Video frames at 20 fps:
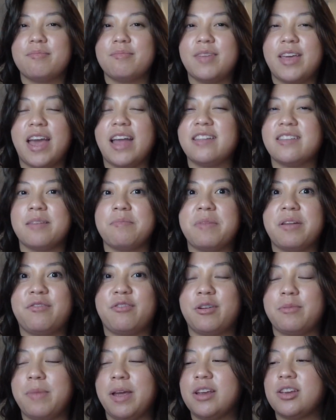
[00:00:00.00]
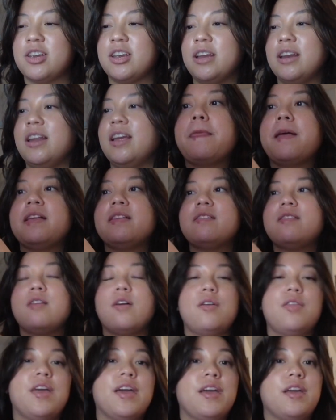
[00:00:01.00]
gain some information.
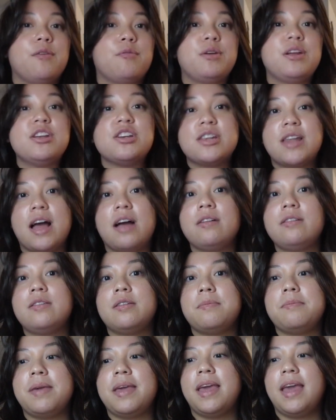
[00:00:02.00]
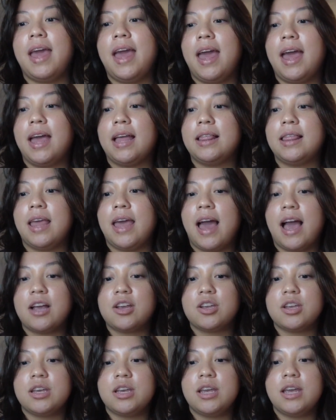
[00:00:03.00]
So they reached out to me and they
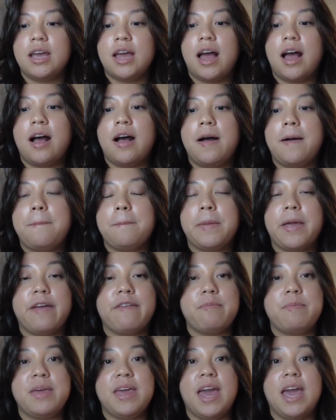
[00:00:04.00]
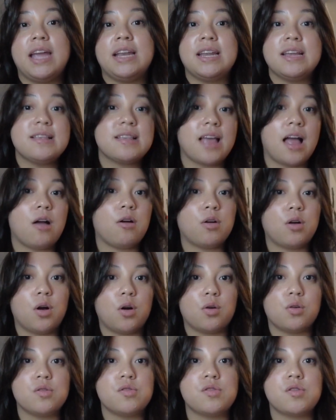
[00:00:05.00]
actually gave me a discount
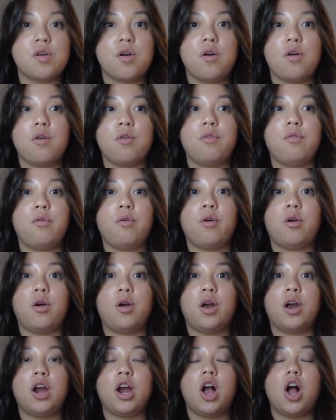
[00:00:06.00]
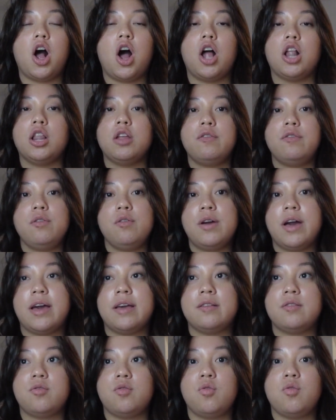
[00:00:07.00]
code. So for all of you
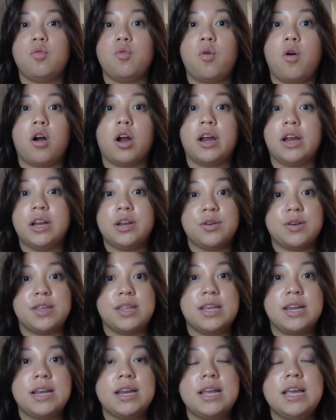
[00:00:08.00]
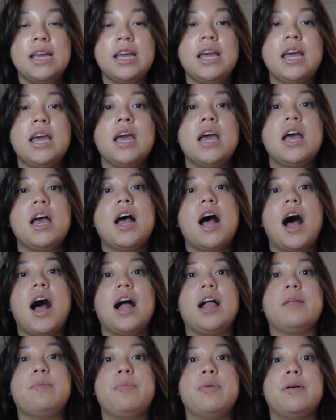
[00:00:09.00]
guys who are interested in it,
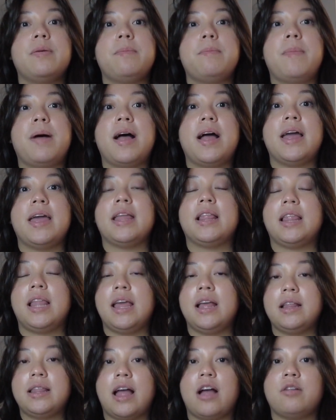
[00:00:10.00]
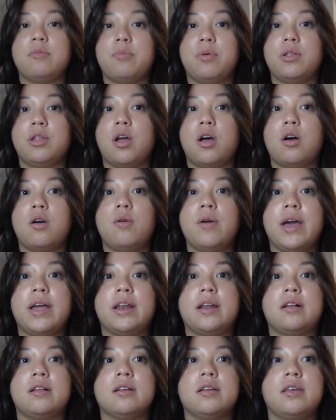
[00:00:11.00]
I'll put my link down below, and
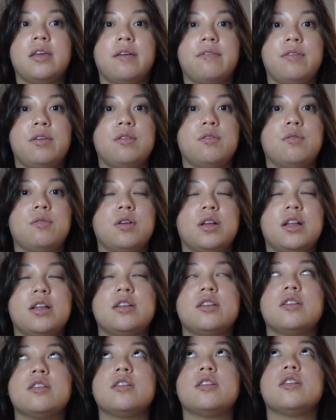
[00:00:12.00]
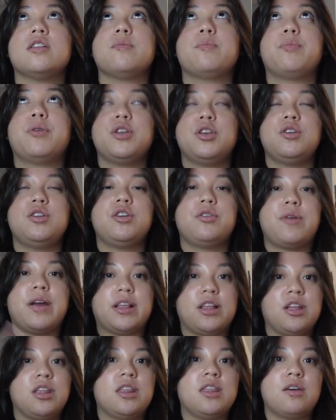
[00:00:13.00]
I'll put you
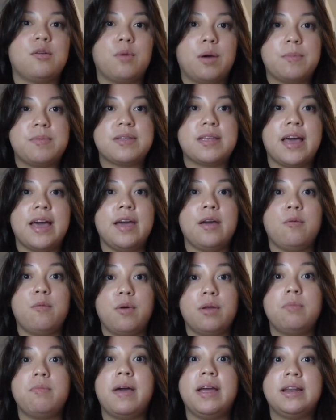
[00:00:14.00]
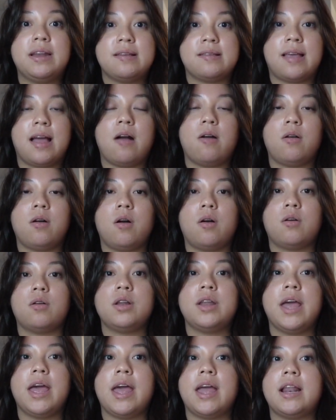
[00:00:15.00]
directly to the website with my discount
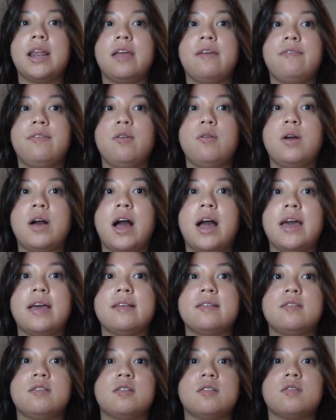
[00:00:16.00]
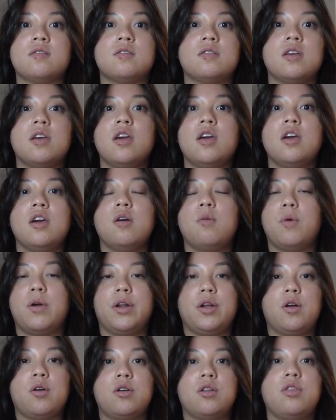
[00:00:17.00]
code. And if you guys just want to
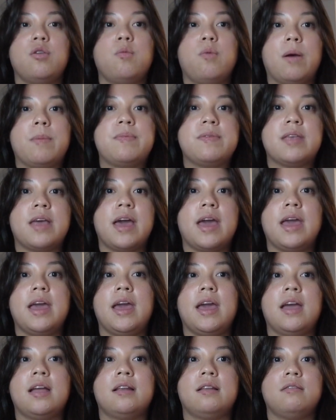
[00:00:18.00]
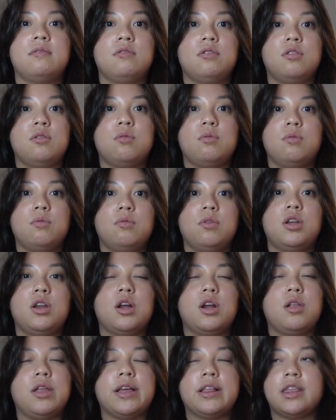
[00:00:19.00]
go to the website and do
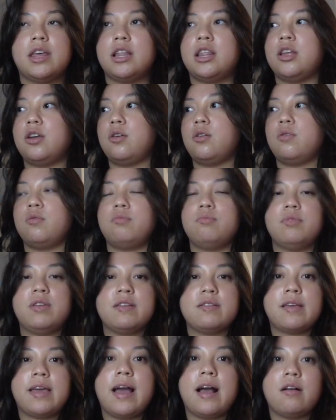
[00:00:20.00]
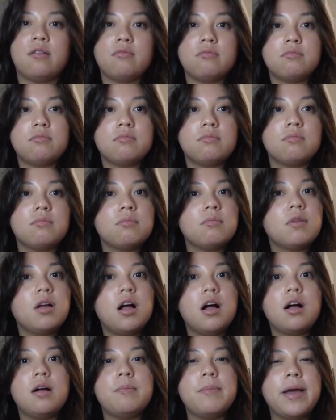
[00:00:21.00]
that little discount,
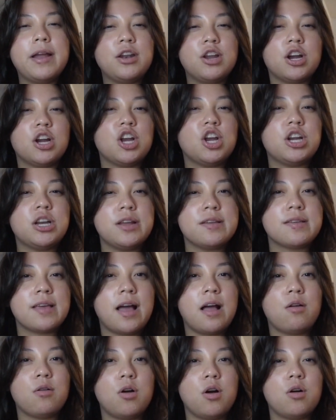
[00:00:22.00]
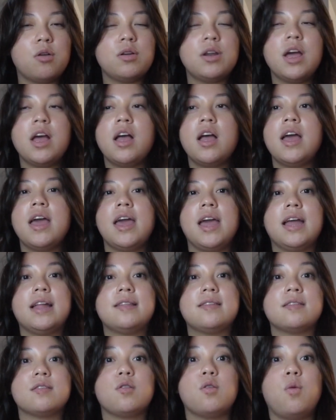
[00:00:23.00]
enter your discount code,
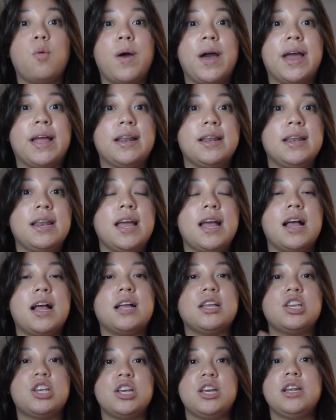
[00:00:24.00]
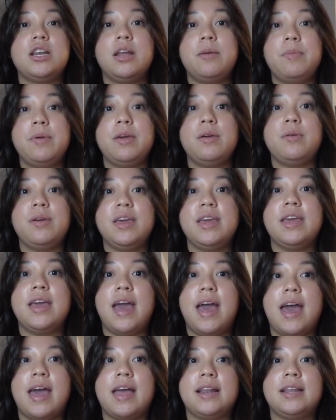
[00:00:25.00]
it's Gwen,
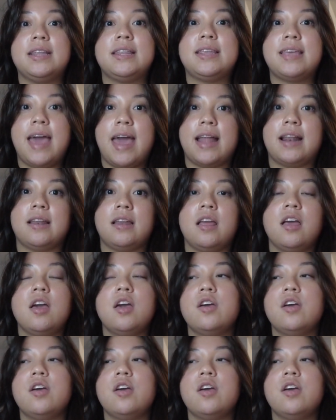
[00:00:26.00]
GWEN 10.